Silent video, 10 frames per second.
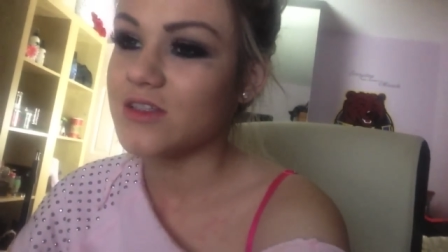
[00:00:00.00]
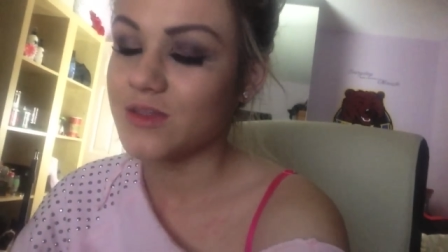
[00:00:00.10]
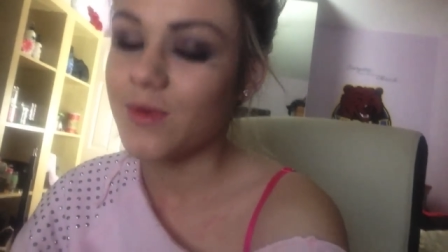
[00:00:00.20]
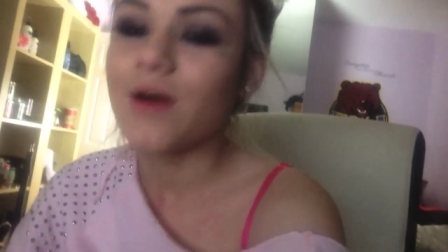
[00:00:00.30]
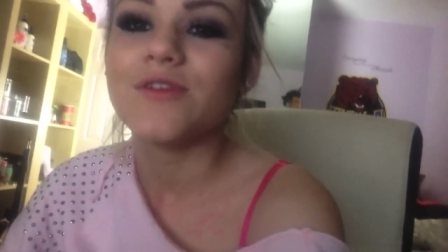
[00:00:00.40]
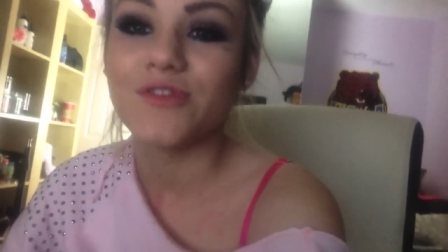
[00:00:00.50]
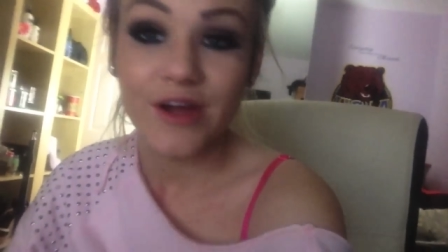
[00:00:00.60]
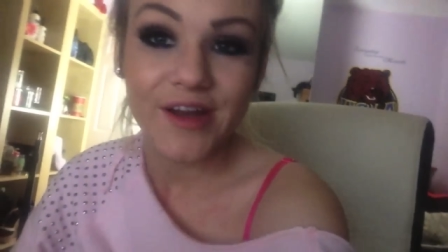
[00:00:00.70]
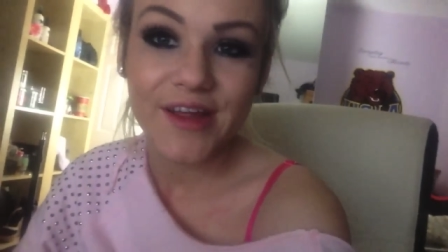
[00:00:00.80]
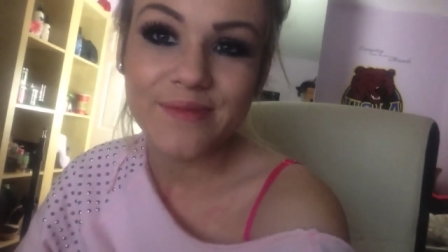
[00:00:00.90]
Tomorrow's
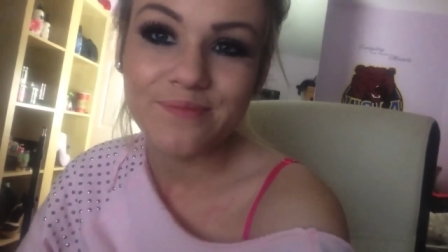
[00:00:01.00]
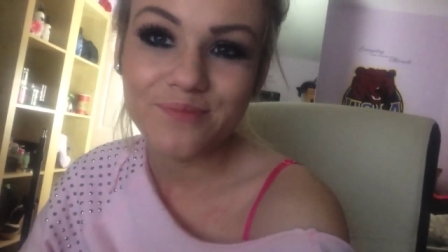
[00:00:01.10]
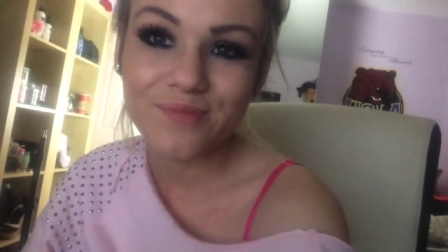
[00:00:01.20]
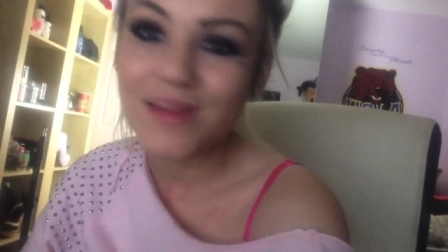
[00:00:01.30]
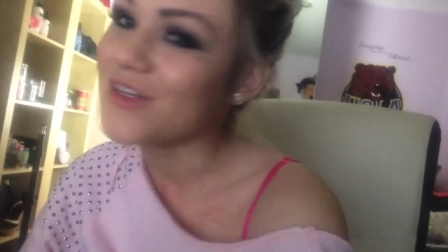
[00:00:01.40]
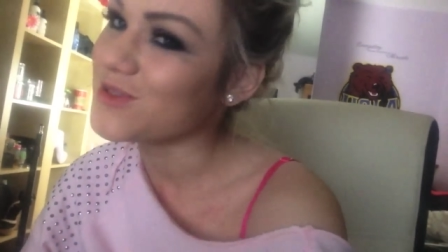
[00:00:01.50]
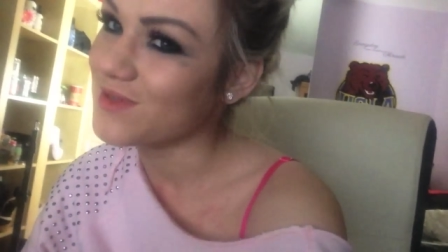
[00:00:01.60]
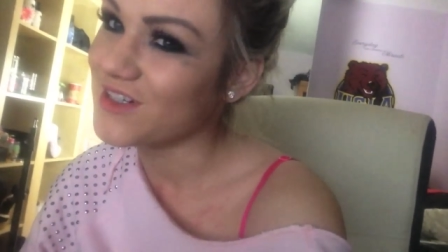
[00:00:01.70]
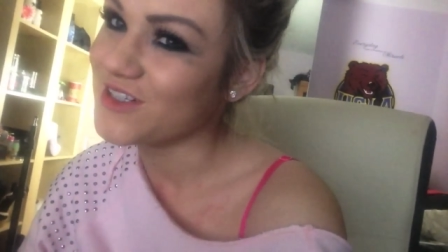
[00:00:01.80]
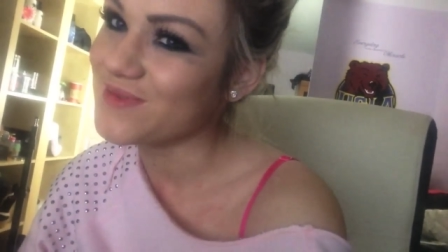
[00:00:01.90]
Friday, and
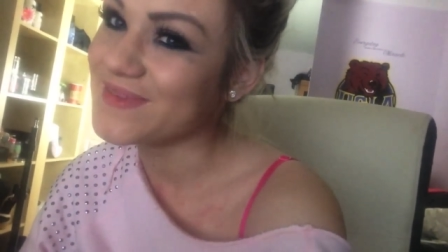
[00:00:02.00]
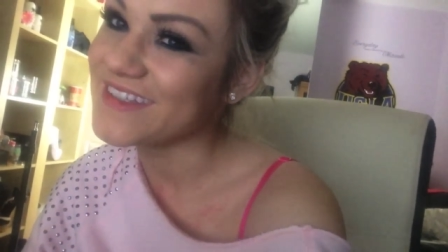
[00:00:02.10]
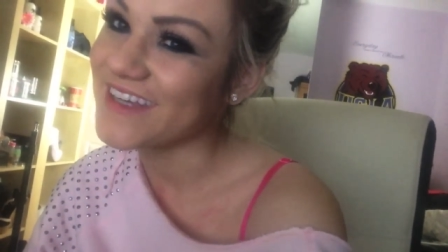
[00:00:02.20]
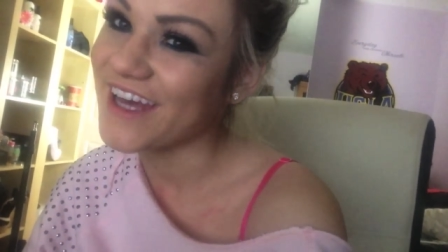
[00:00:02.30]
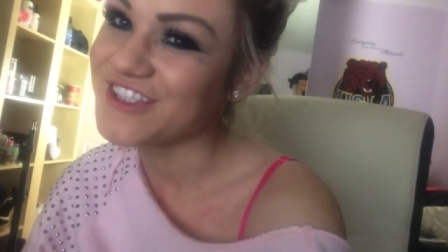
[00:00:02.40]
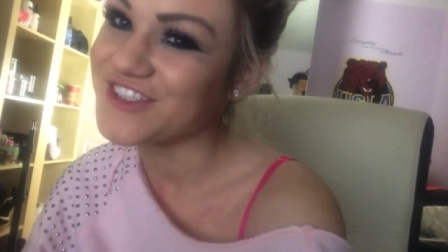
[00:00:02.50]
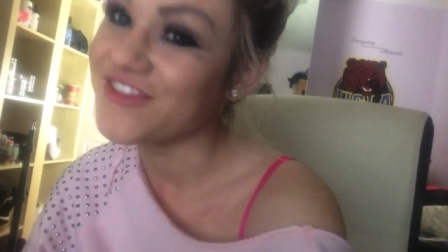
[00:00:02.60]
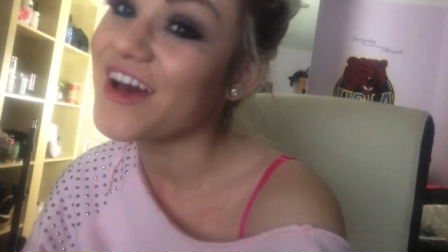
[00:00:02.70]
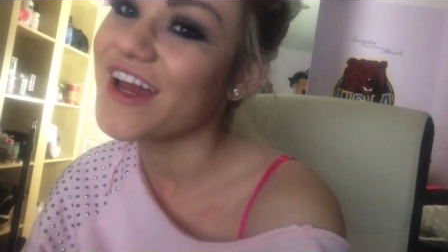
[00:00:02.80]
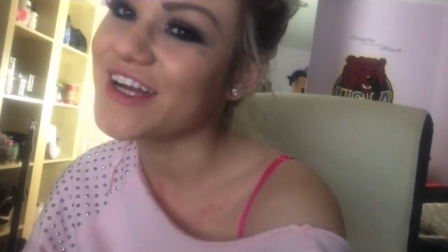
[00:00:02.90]
tomorrow I'm seeing Catching
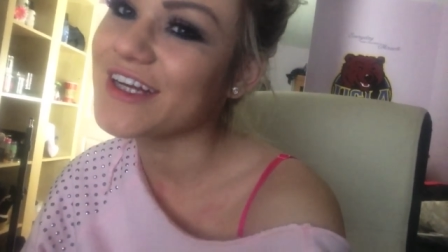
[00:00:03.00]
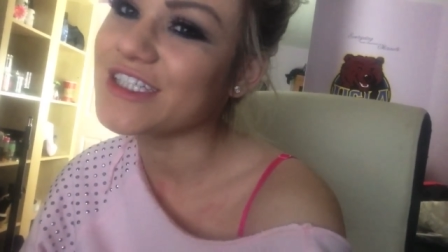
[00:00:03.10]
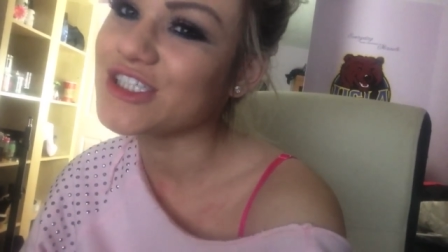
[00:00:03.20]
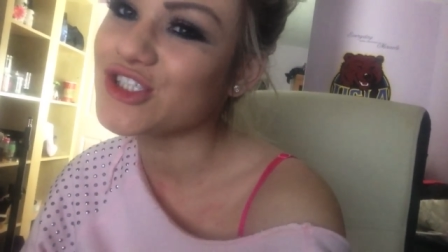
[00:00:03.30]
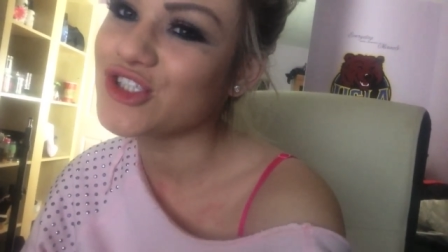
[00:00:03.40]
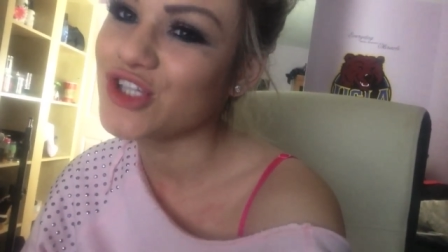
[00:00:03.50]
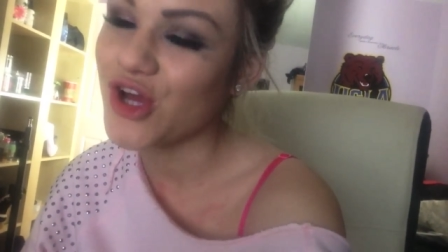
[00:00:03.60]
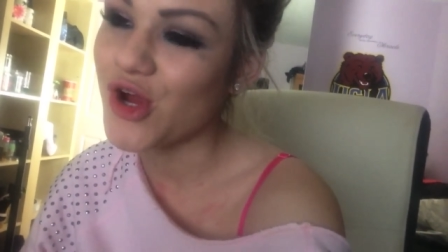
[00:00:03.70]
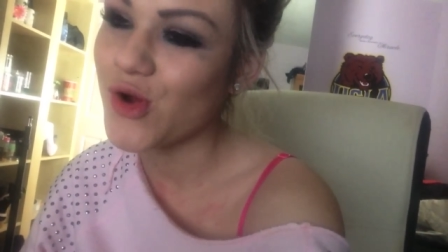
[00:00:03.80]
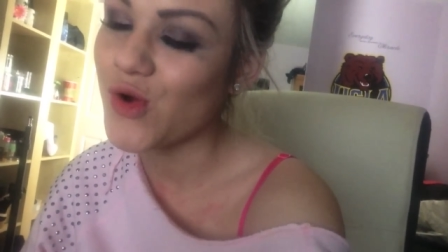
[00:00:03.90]
Fire,
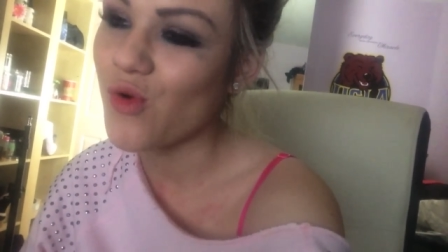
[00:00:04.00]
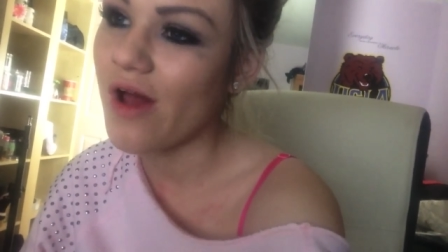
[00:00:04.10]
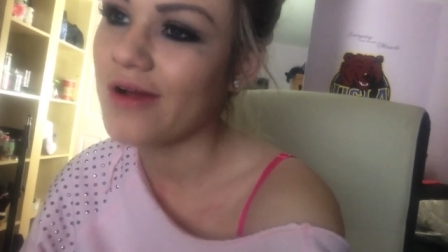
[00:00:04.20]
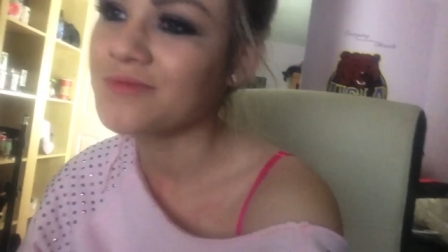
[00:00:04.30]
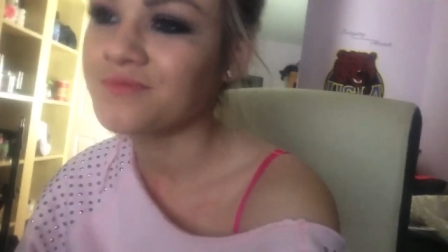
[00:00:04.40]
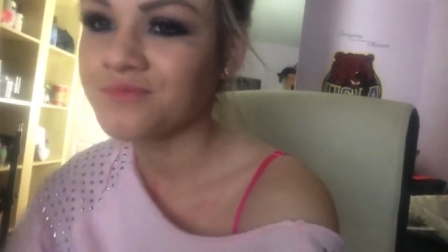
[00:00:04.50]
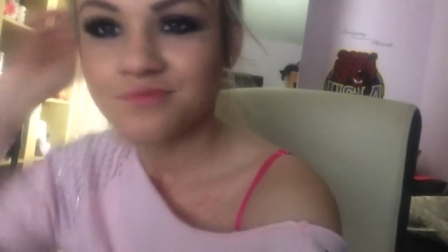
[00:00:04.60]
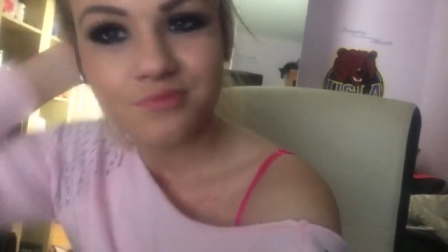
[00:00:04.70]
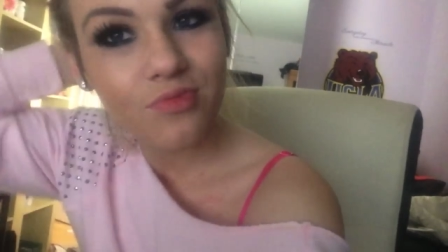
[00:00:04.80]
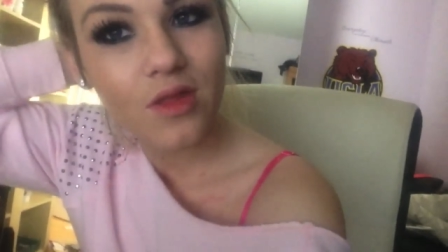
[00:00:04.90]
so
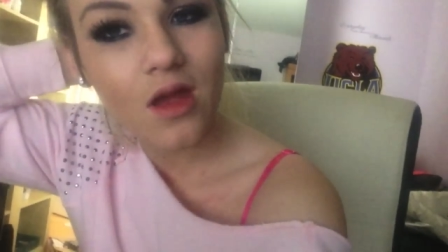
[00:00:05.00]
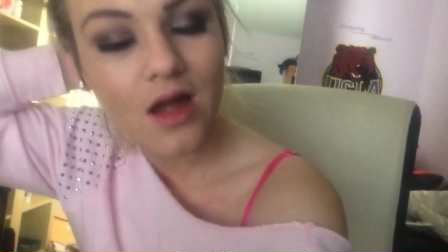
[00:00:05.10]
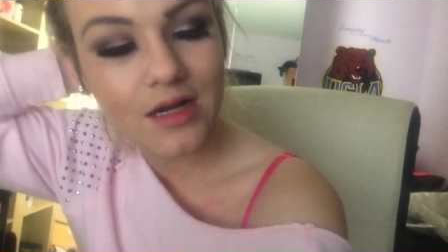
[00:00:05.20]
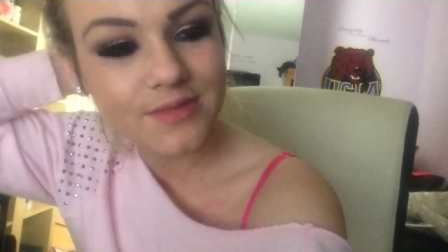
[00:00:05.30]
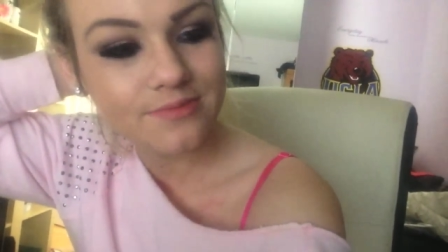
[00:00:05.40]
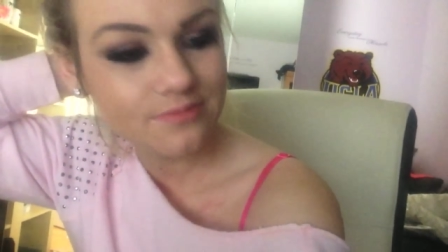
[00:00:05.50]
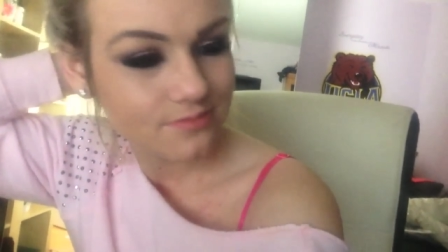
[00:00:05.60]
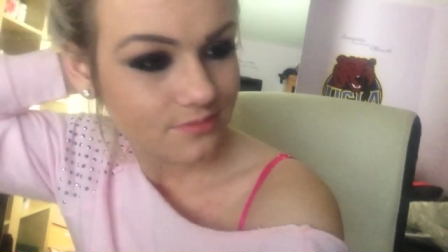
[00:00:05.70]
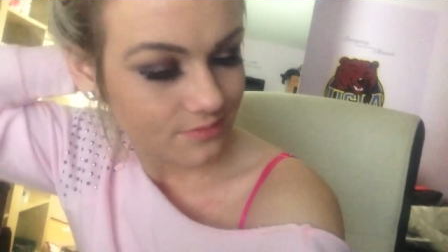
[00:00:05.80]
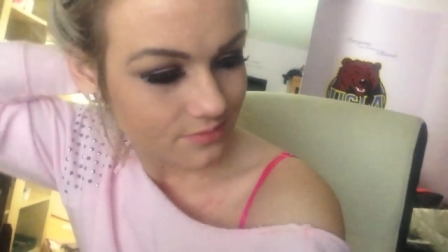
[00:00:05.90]
um,
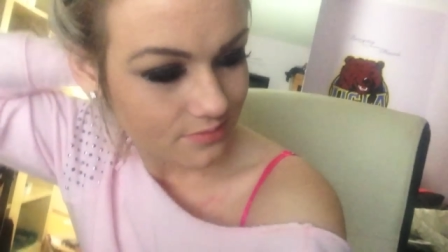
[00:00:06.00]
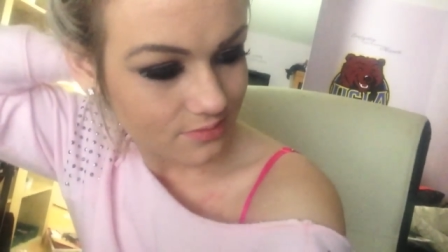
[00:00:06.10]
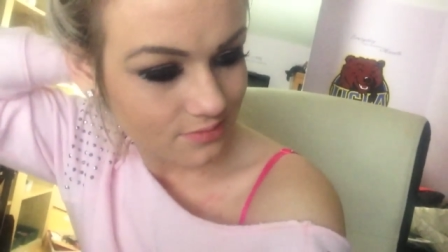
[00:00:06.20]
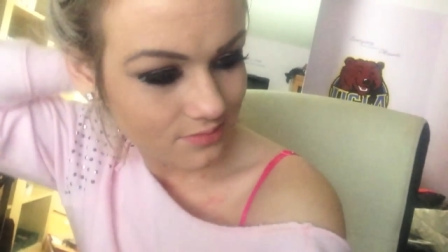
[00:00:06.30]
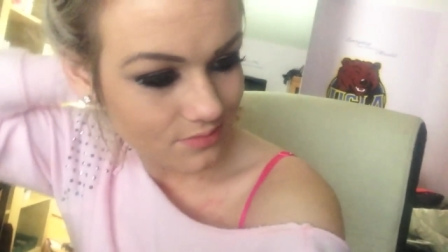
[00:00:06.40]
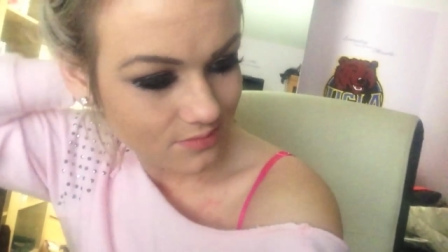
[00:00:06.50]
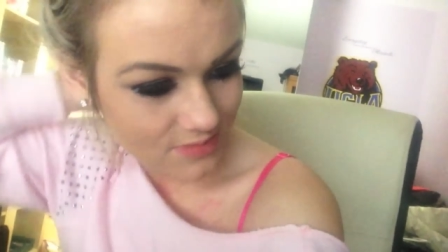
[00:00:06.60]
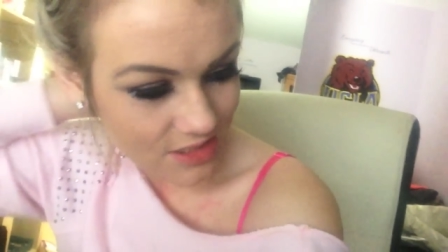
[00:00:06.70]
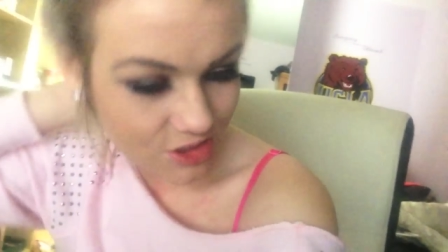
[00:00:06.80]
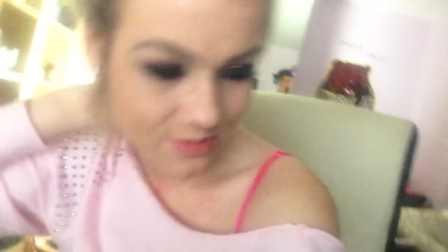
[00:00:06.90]

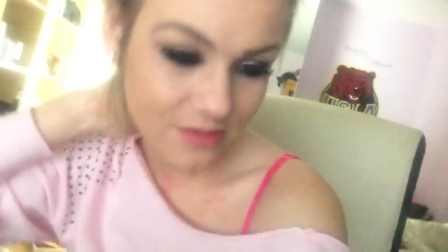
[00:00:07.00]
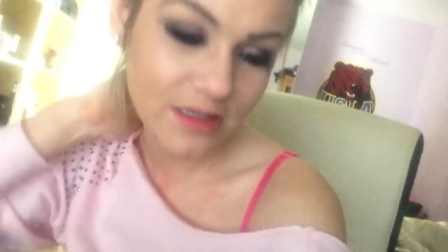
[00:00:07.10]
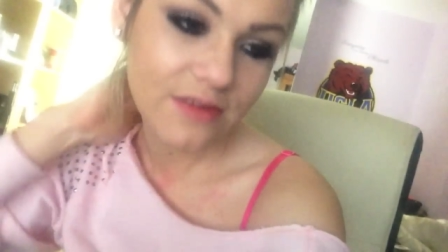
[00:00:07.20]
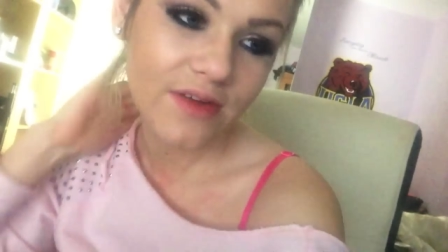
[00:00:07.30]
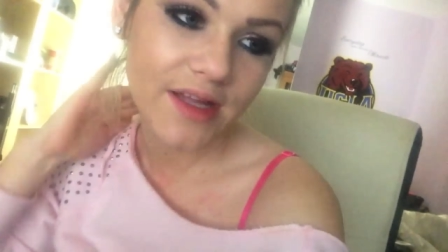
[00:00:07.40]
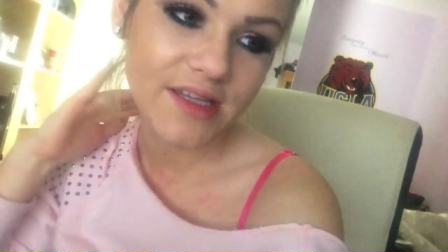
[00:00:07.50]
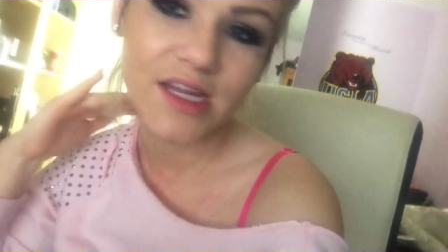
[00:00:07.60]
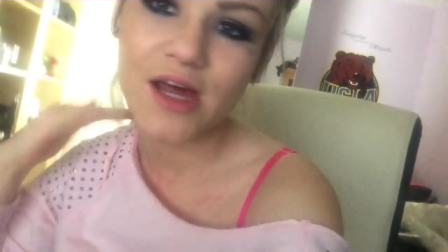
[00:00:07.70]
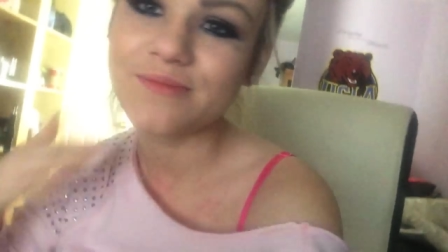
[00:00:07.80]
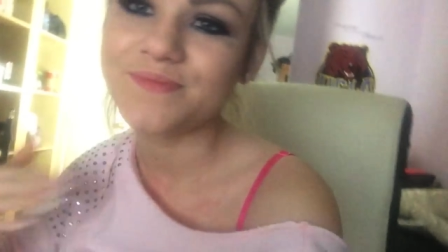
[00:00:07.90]
that should be really fun, you
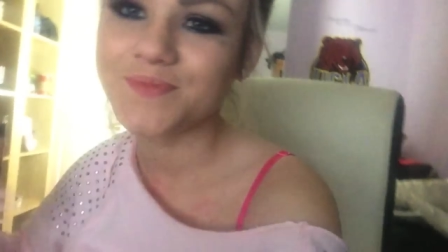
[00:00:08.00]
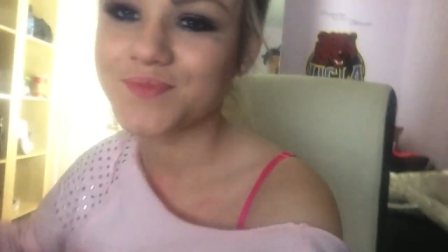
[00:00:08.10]
know.